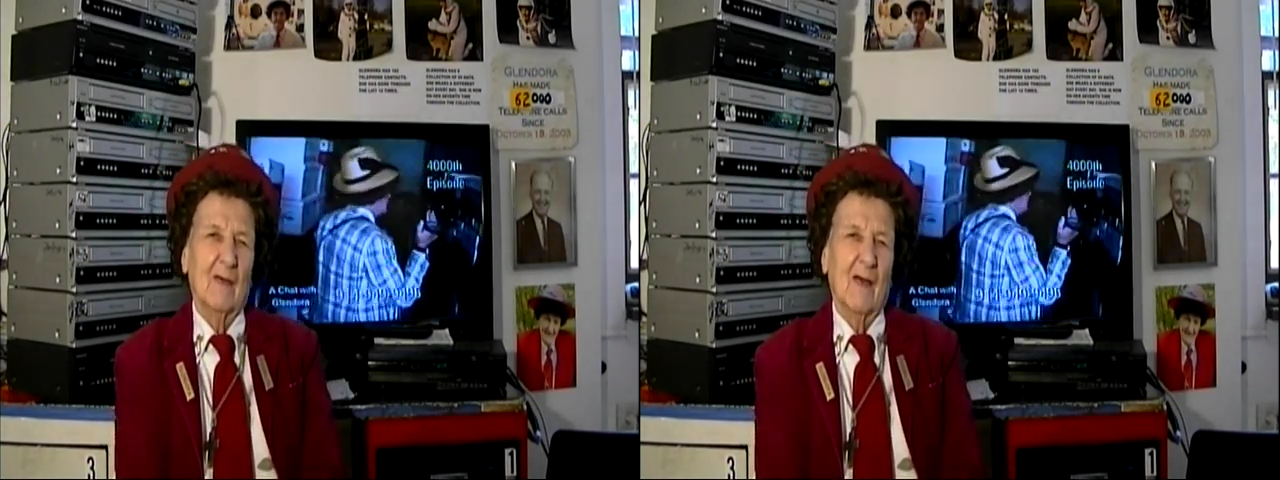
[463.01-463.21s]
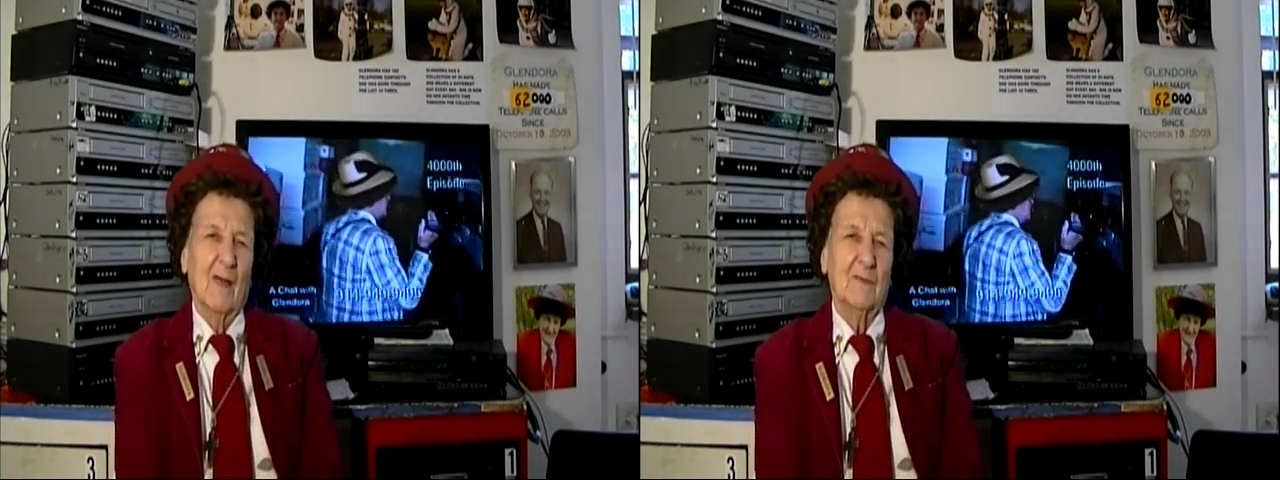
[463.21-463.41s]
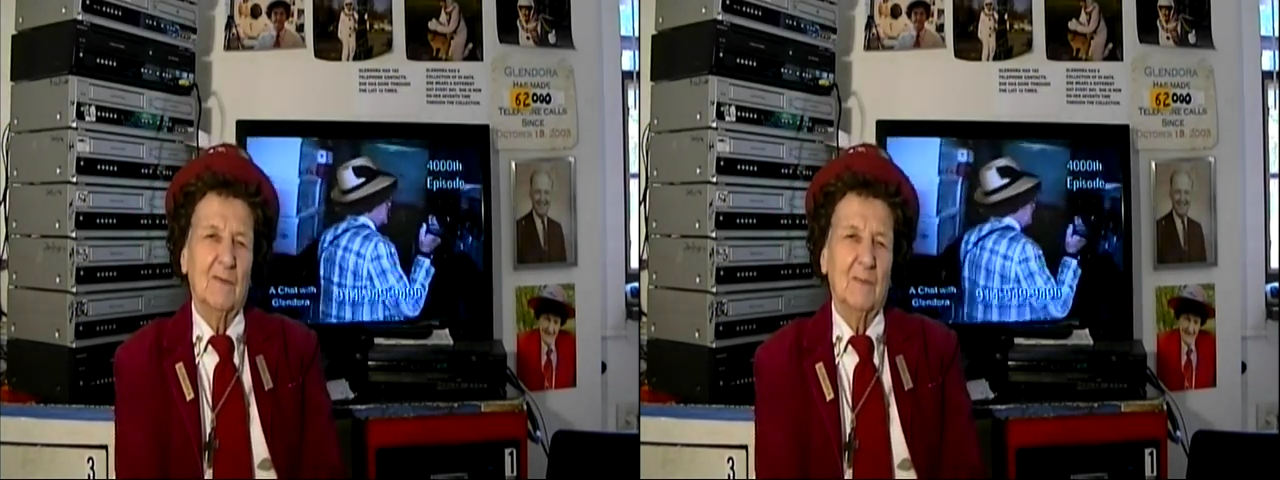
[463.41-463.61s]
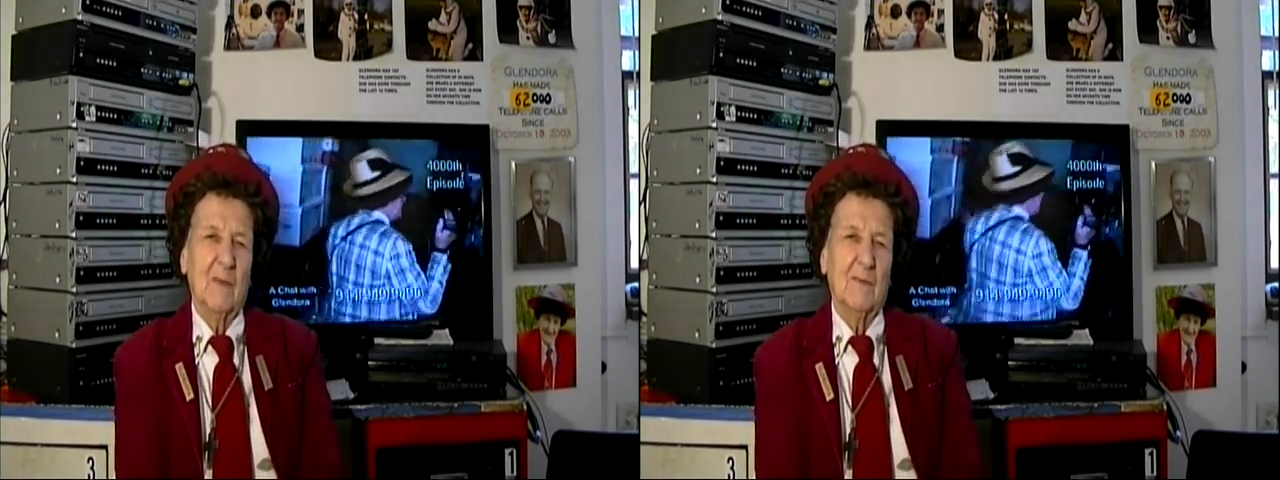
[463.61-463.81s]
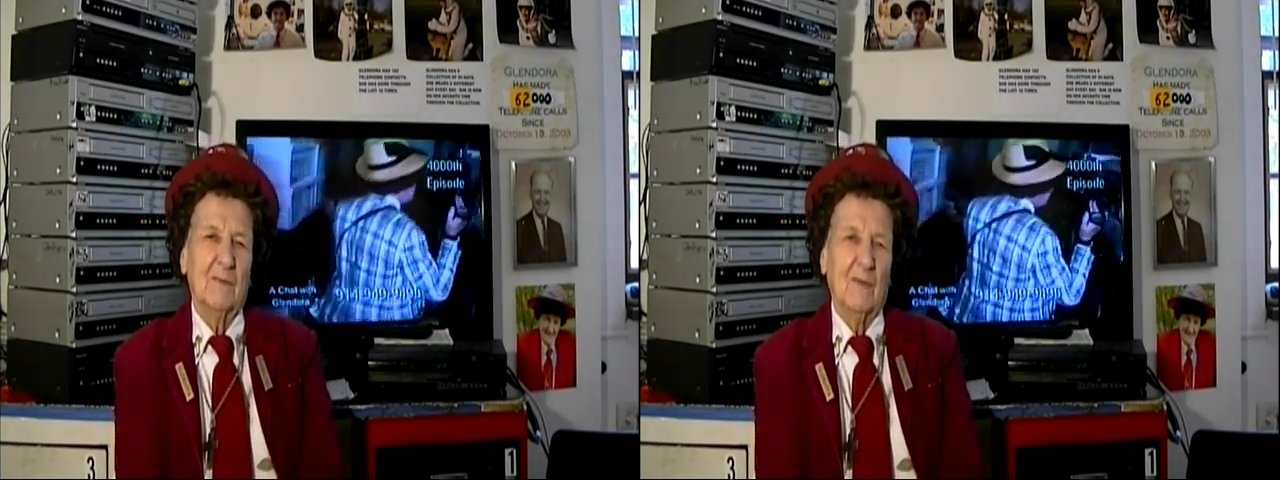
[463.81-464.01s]
I'll just
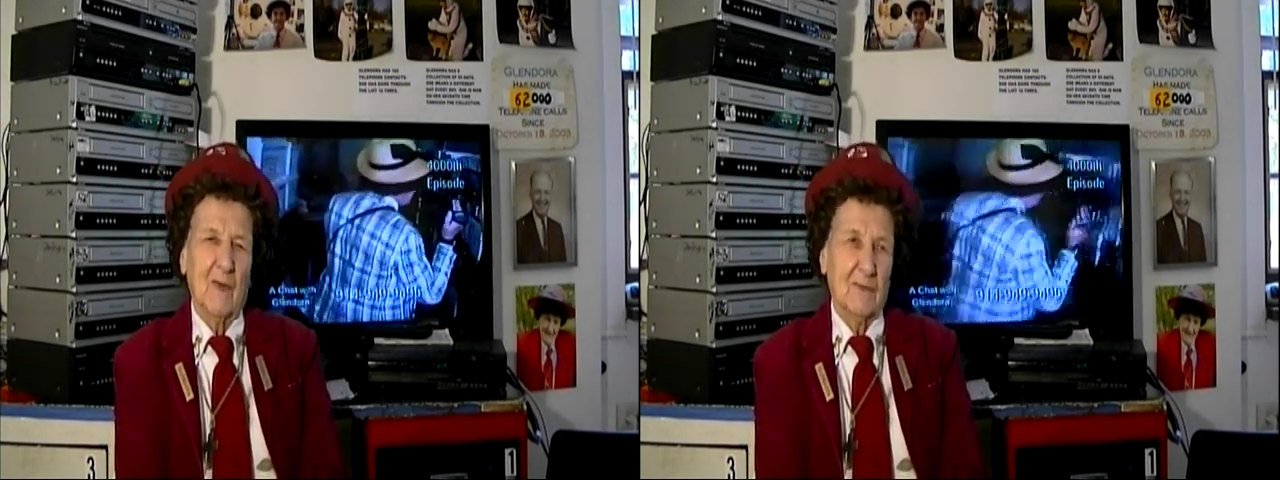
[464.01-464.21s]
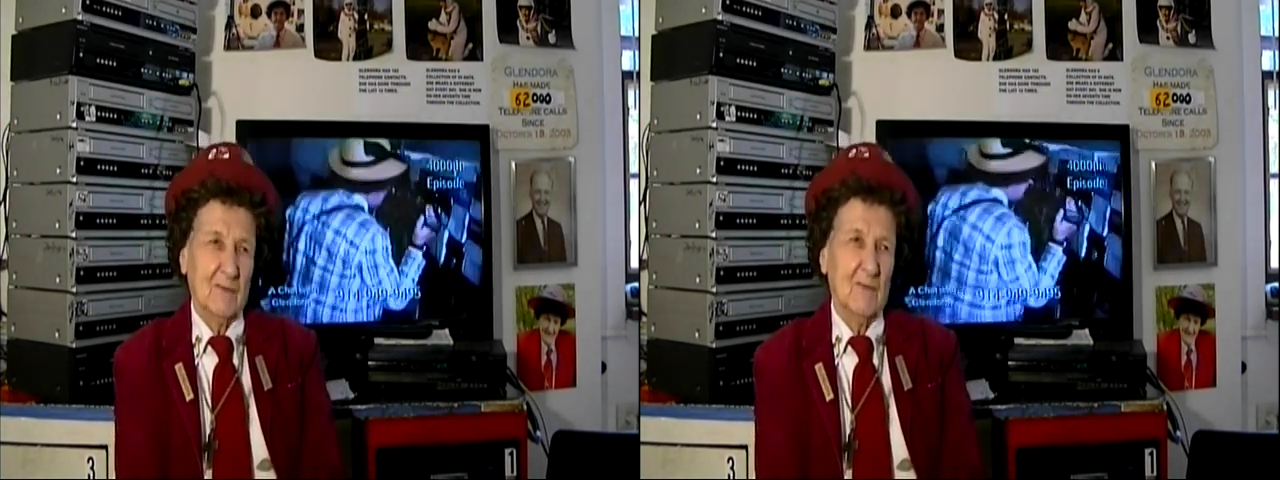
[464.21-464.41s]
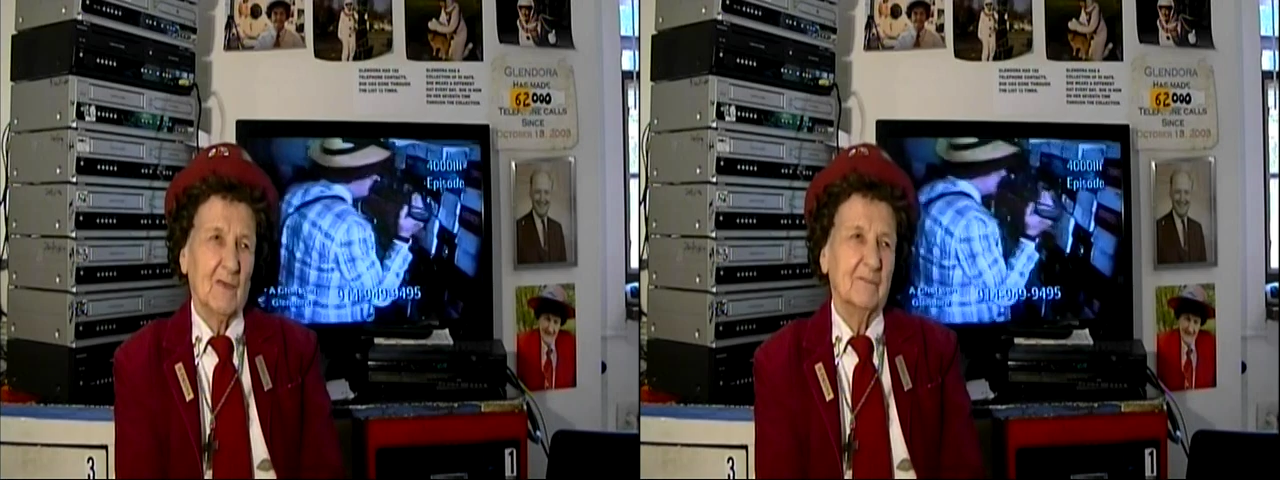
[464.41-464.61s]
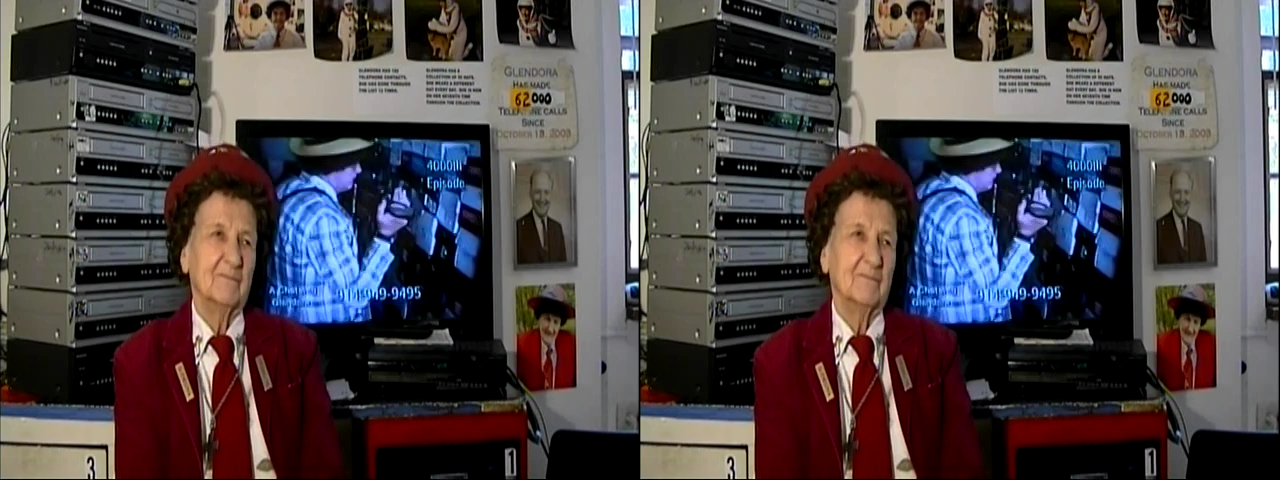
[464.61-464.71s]
be the treasurer."